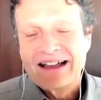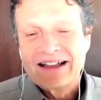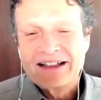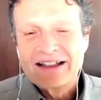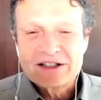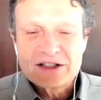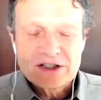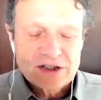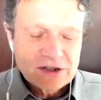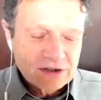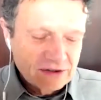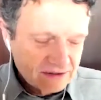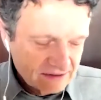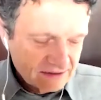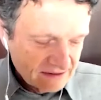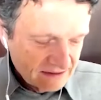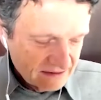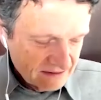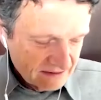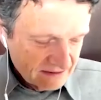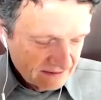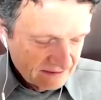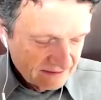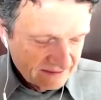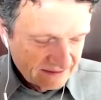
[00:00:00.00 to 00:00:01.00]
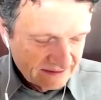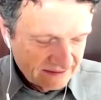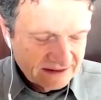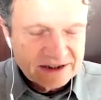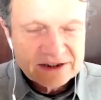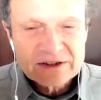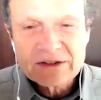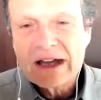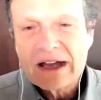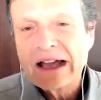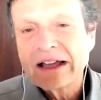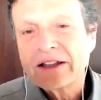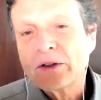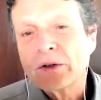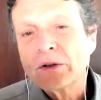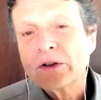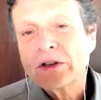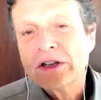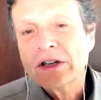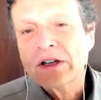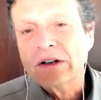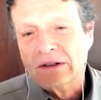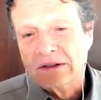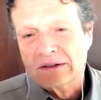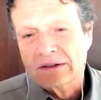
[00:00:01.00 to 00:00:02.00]
so, so I don't
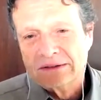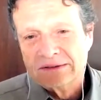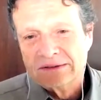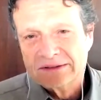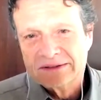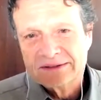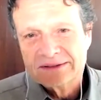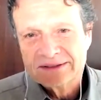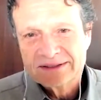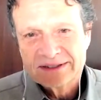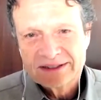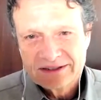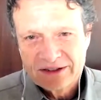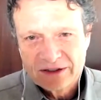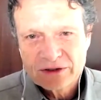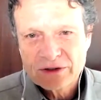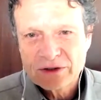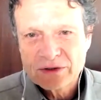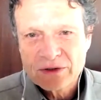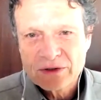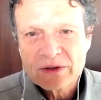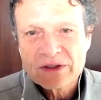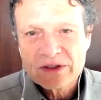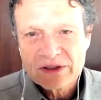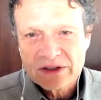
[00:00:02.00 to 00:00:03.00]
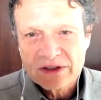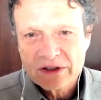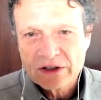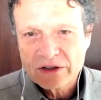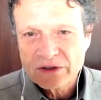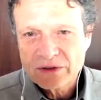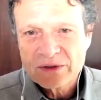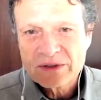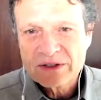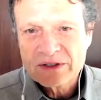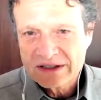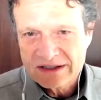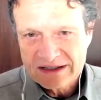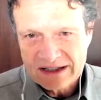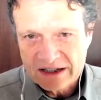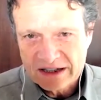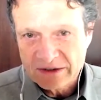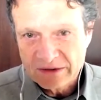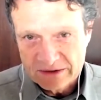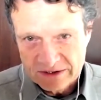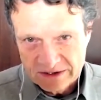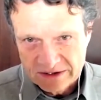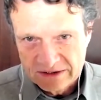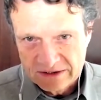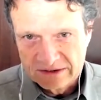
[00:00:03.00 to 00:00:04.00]
know. The truth, the truth is I
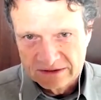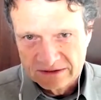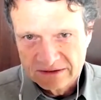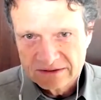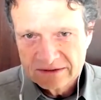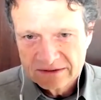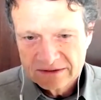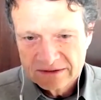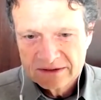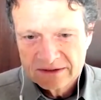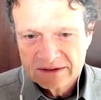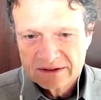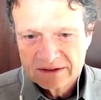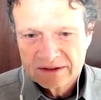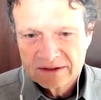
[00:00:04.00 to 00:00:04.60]
don't know. Mm